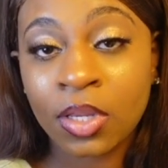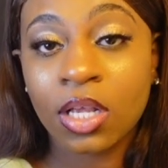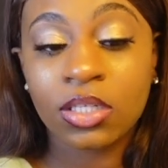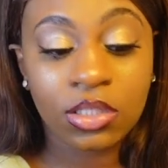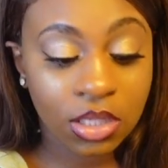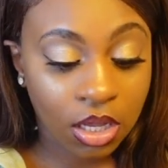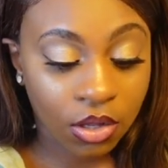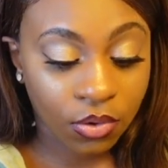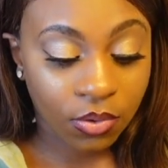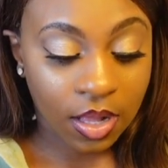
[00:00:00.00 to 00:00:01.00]

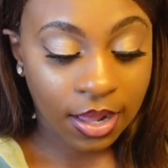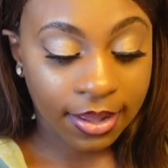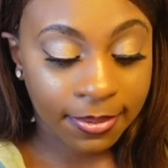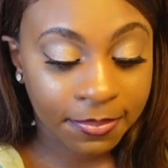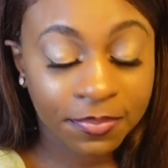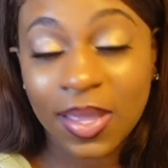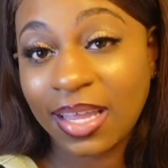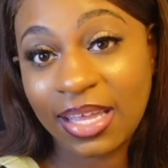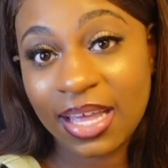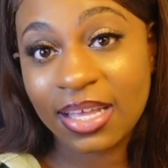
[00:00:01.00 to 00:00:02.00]
So
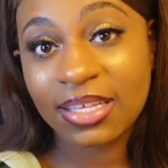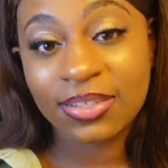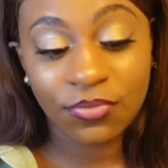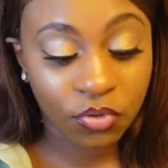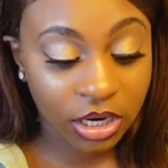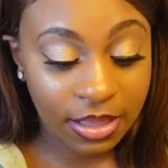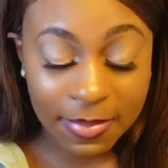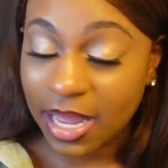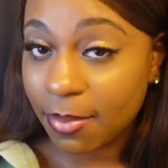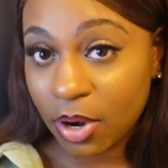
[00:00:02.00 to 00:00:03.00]
yeah, for the
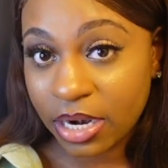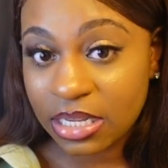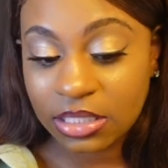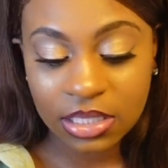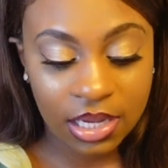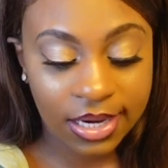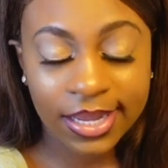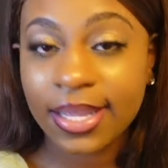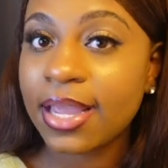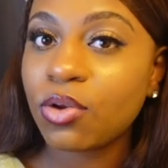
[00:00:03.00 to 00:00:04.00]
makeup artist. And
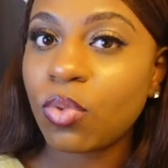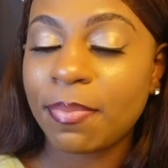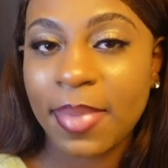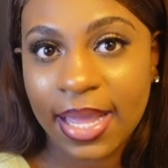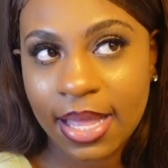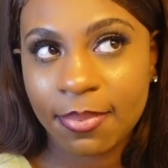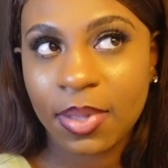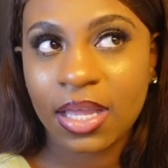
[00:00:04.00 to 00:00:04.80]
again, with makeup,